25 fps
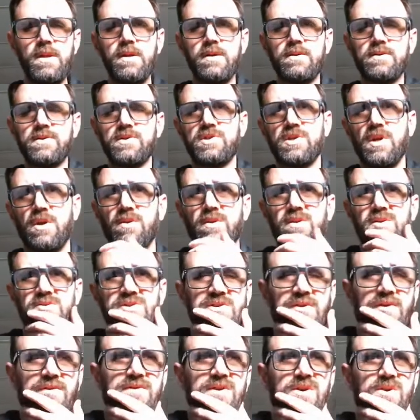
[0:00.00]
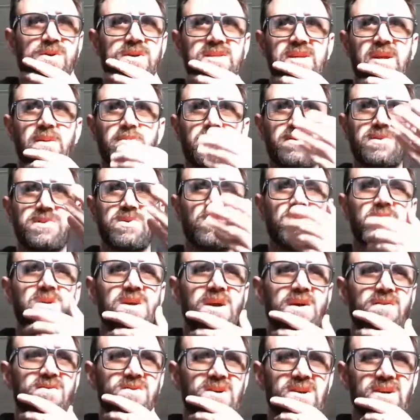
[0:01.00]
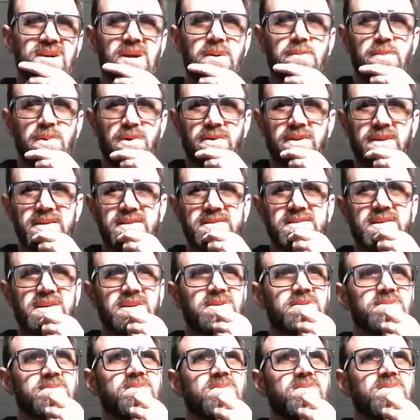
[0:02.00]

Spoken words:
So there's a few examples, and we'll cover a couple of these here.